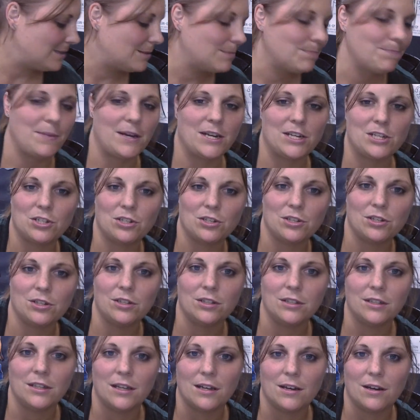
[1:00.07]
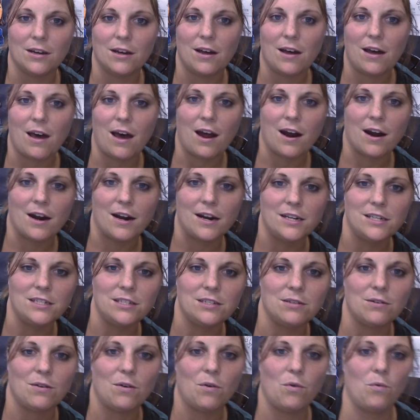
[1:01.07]
special
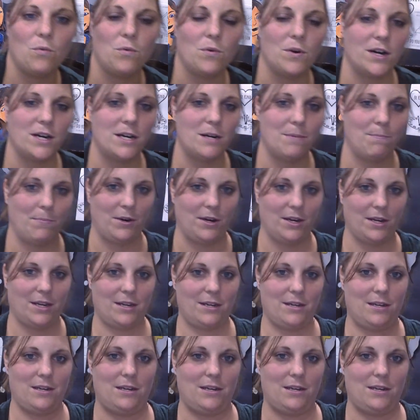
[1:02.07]
art workbook.